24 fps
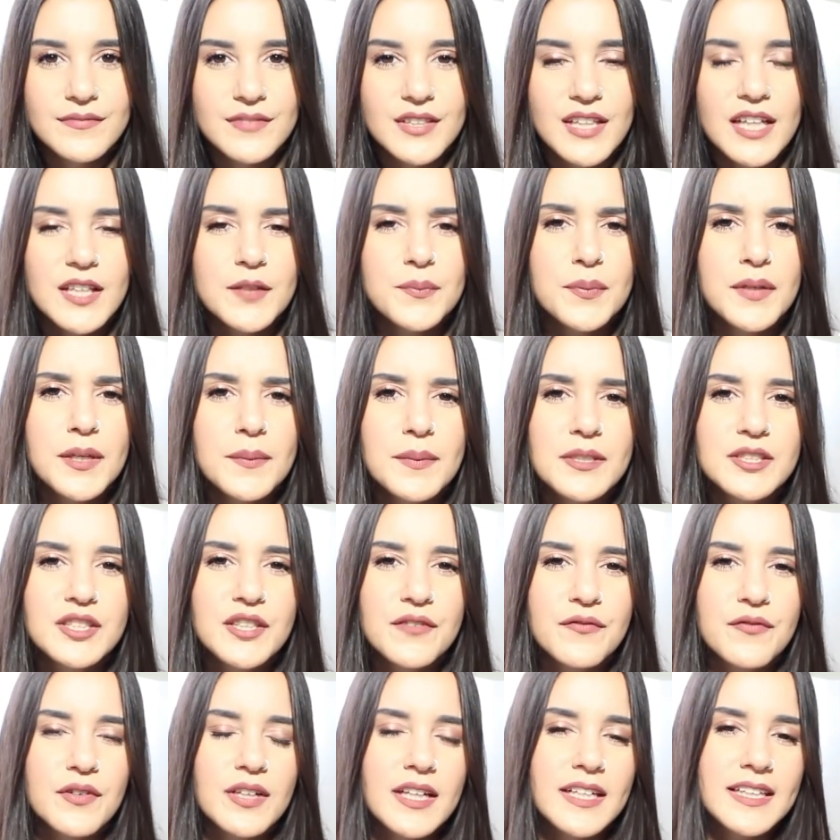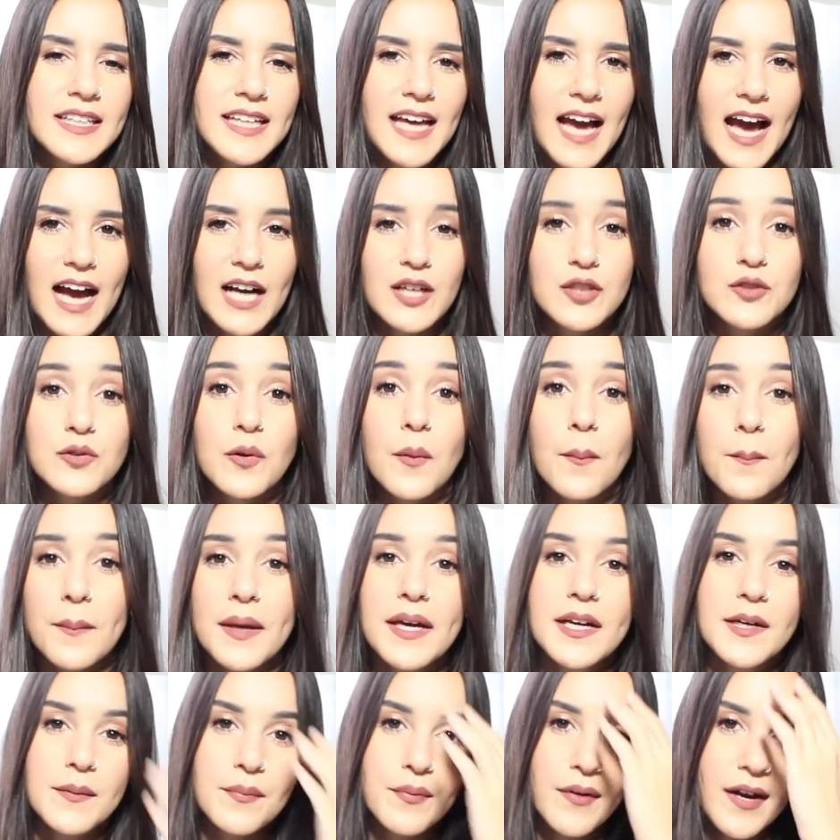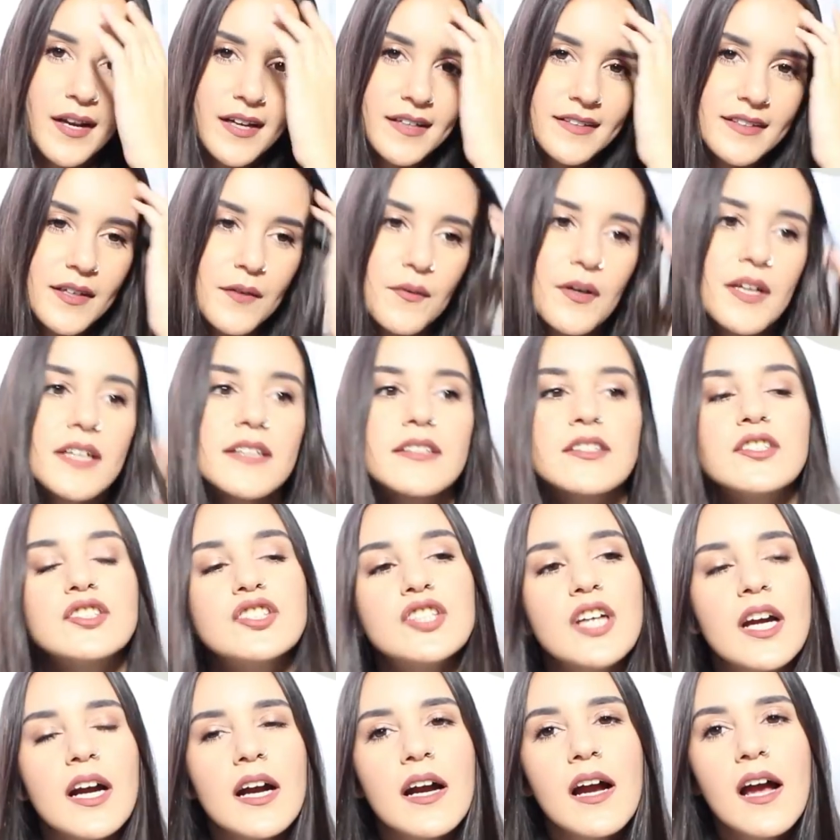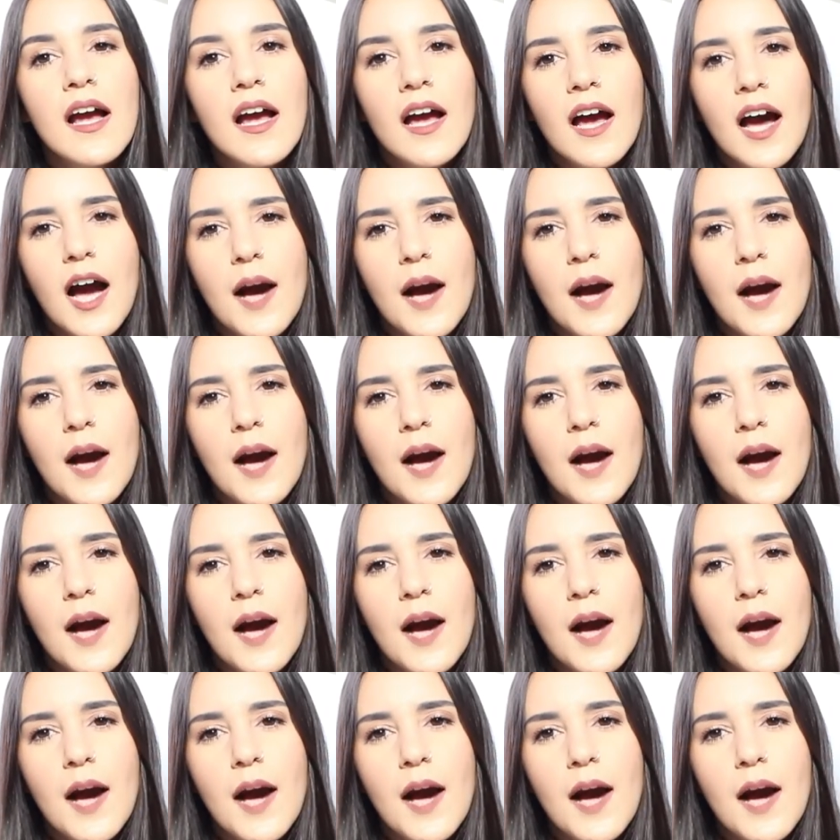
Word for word: So that's pretty much it for like the actual makeup products I wanted to share.